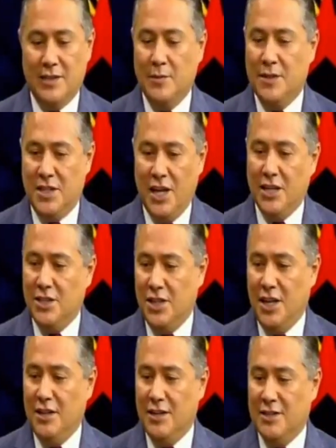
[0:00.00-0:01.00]

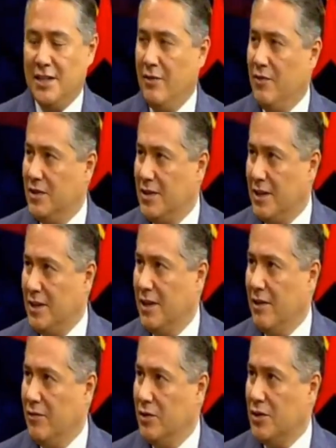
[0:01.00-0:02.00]
substantiate the savings that the
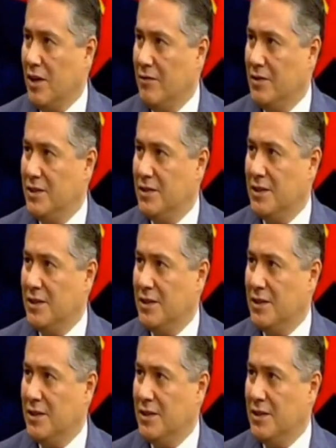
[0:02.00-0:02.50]
governor's office